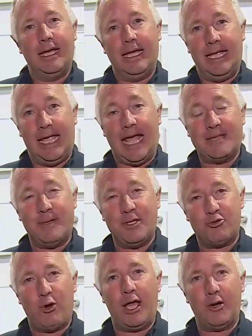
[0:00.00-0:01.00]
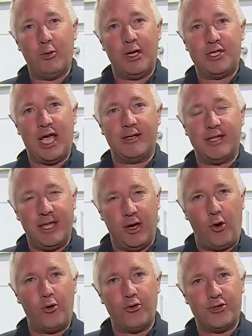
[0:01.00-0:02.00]
he has been trying to reach out to the
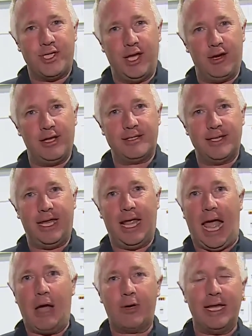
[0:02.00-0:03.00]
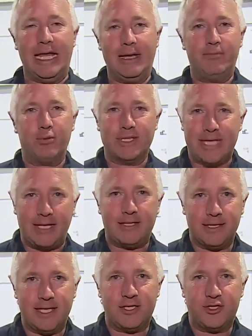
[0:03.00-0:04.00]
owners here to see how can he present
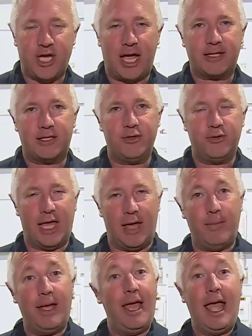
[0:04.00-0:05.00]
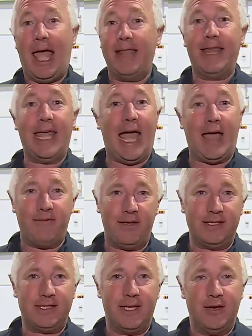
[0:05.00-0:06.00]
this check to them and they
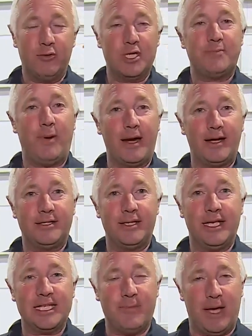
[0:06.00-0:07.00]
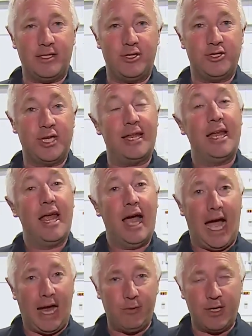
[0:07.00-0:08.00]
haven't responded to his messages yet hmm.
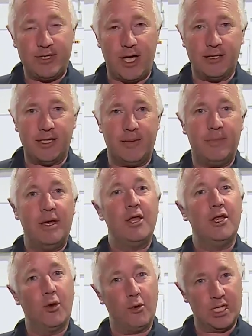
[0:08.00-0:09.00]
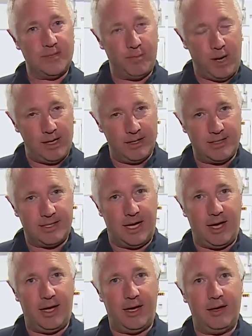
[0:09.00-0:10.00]
i reached out to them no response
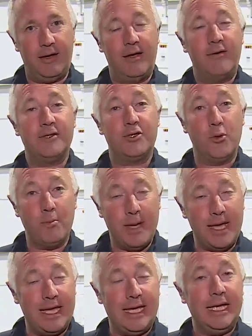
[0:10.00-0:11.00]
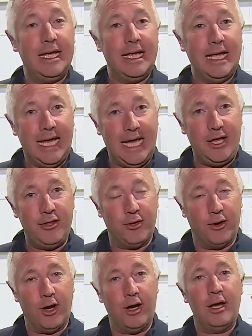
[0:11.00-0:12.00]
uh, to me
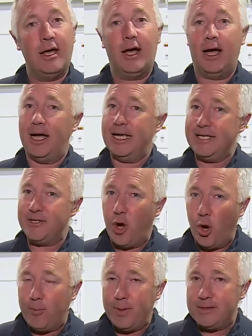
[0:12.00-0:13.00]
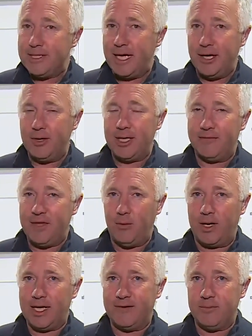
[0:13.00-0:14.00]
either uh, he's open to hearing if they
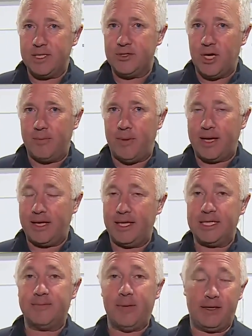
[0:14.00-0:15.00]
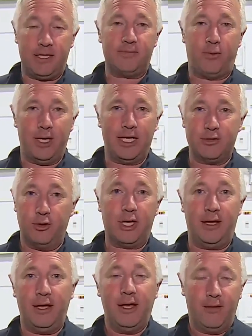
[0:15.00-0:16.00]
want to give him his job back at this, at this point he's
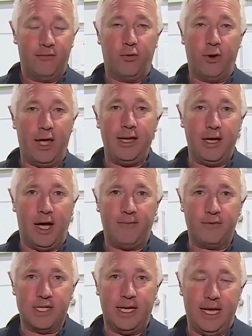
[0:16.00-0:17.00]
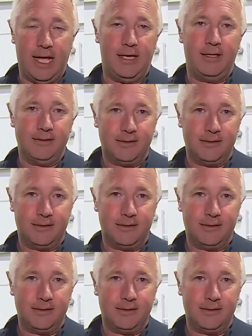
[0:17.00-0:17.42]
looking for any offers he can get